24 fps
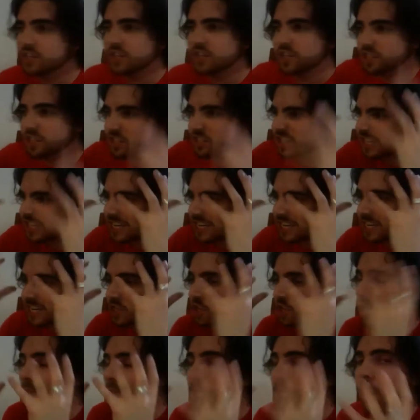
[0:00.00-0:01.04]
this
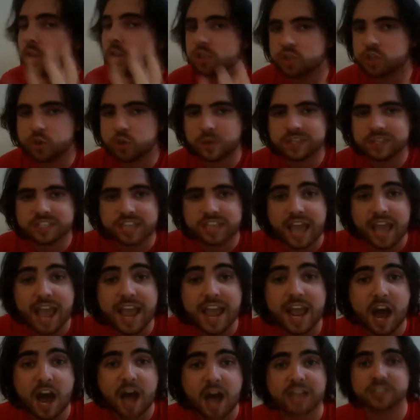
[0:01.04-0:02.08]
tumultuous
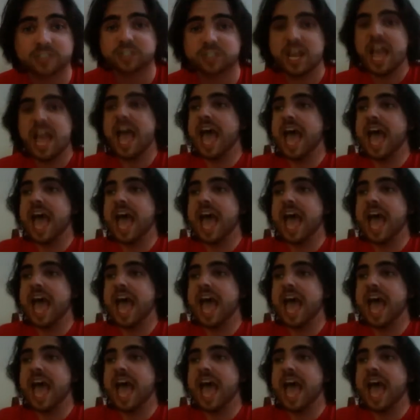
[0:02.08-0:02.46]
chaos,